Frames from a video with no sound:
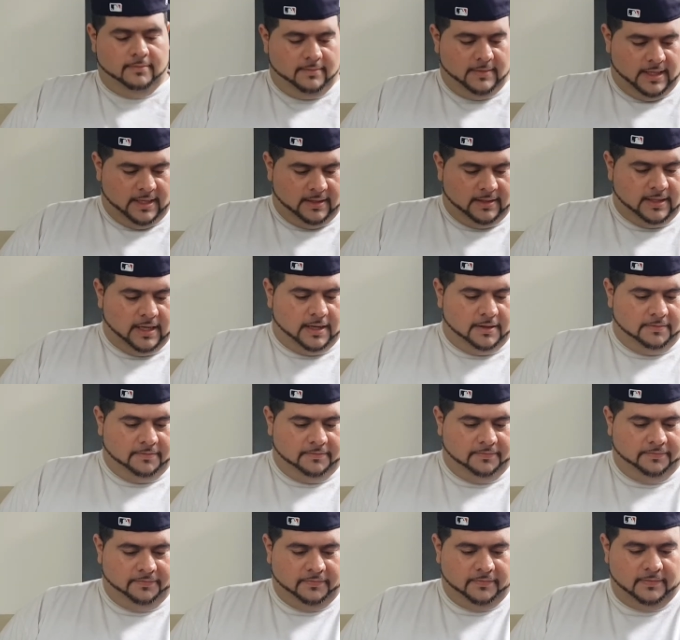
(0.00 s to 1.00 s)
this is it.
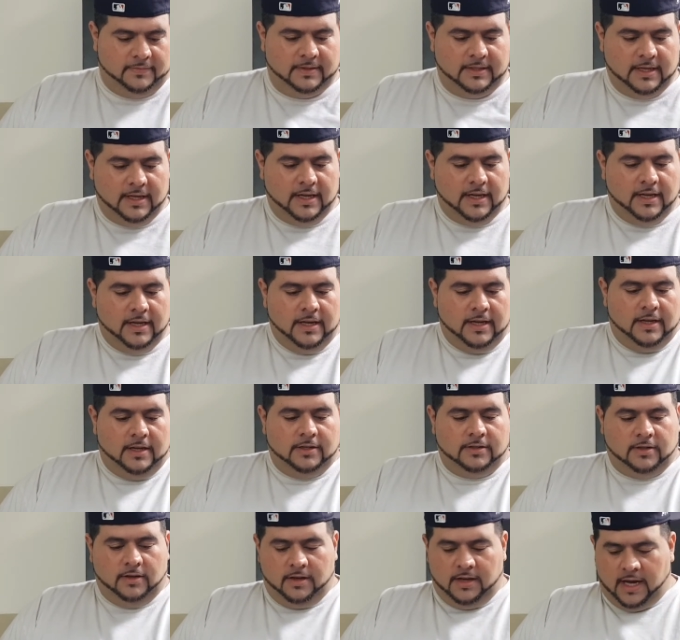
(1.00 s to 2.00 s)

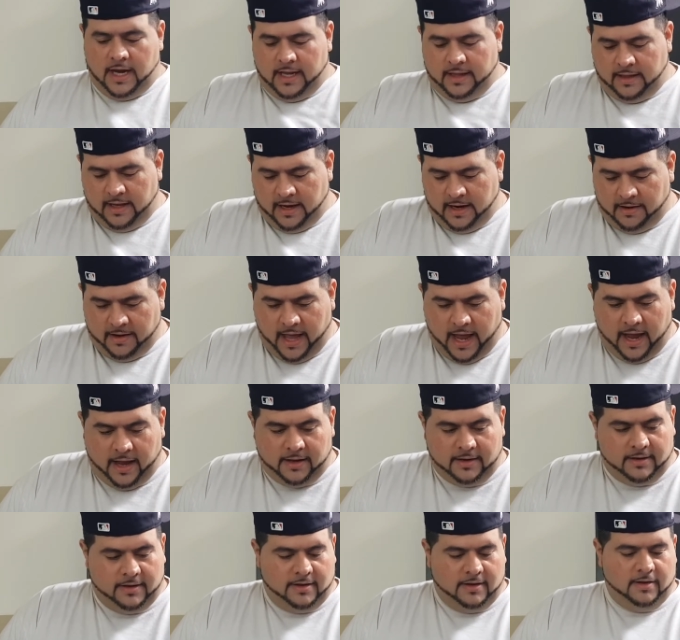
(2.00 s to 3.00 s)
So you got there that.
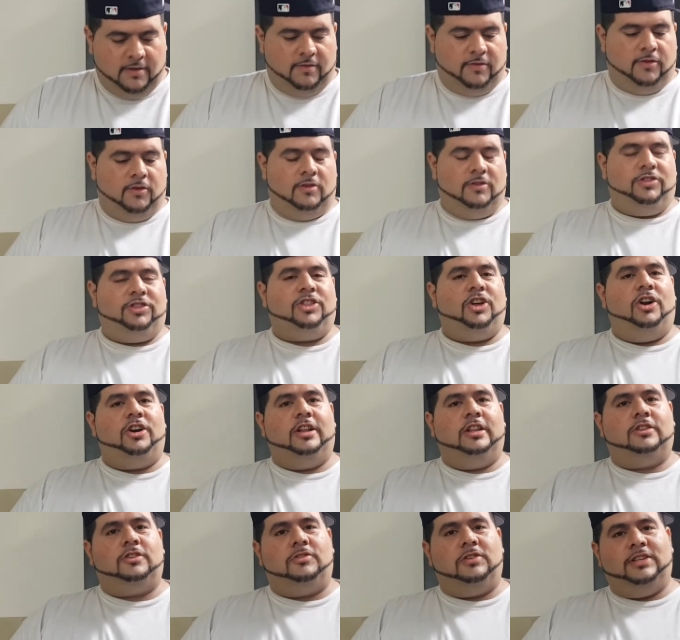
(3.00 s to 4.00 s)
For
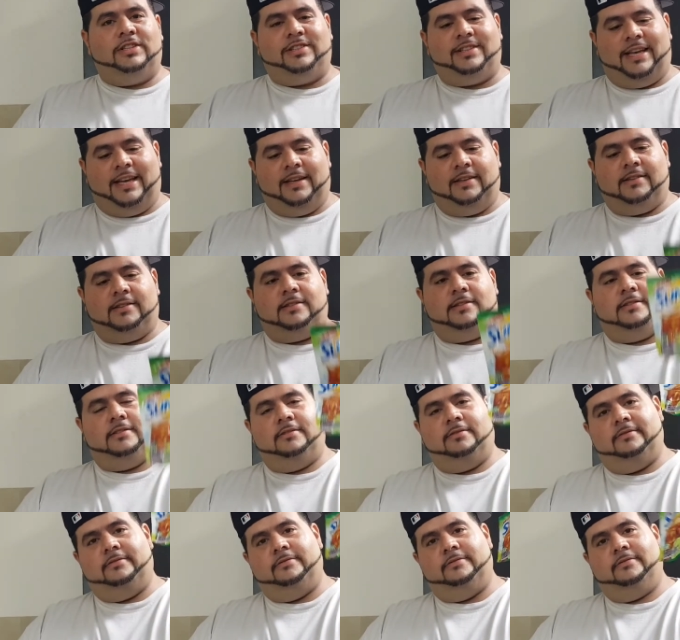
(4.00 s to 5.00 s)
33 cents,
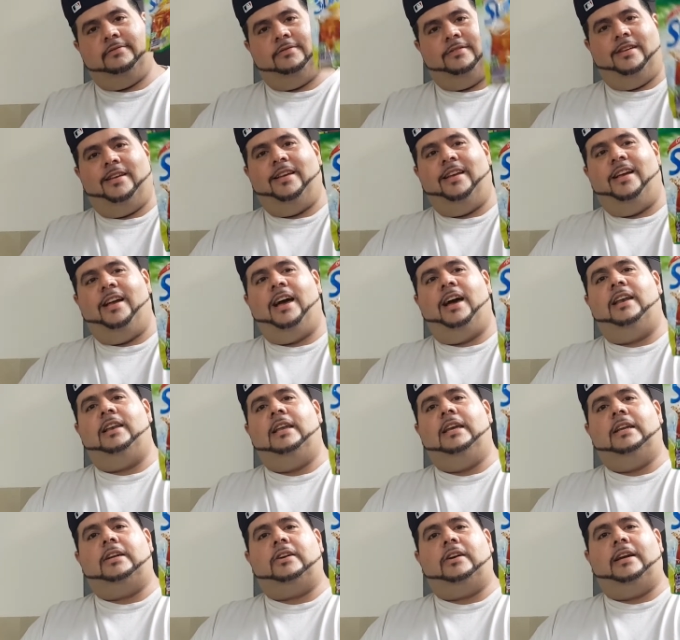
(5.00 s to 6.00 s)
a
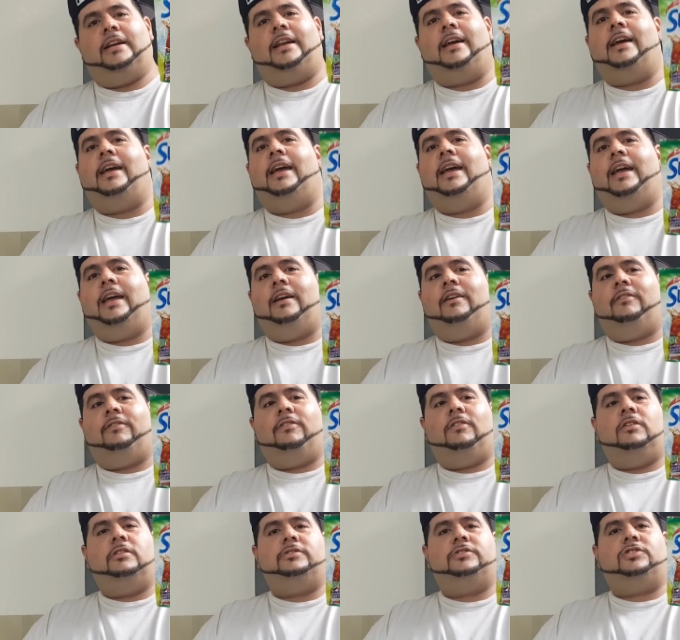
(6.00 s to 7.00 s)
liter and a half
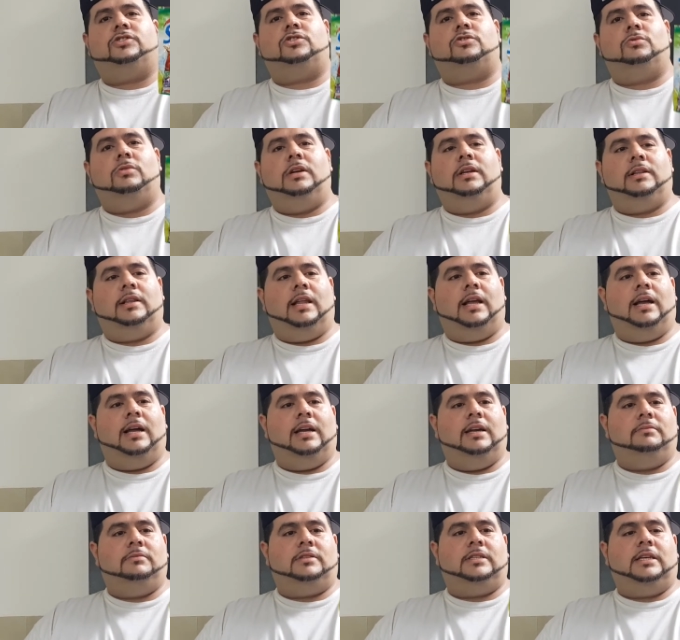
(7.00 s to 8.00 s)
of sweet
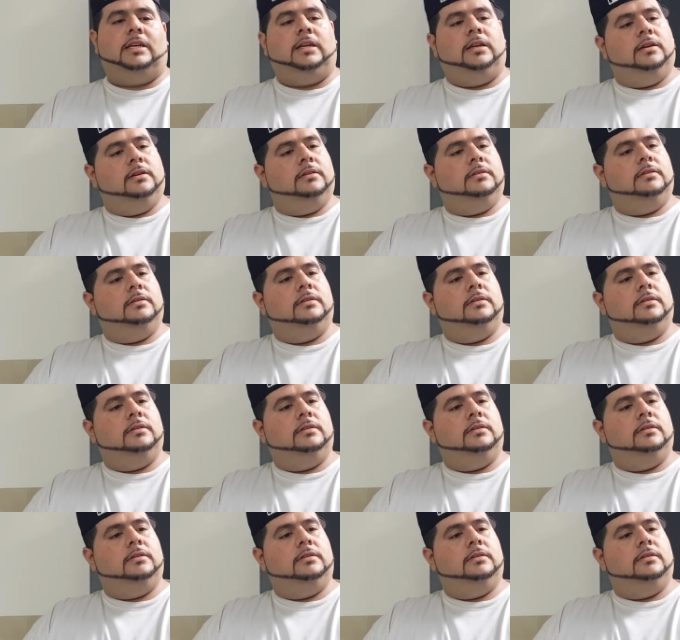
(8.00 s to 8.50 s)
lime tea.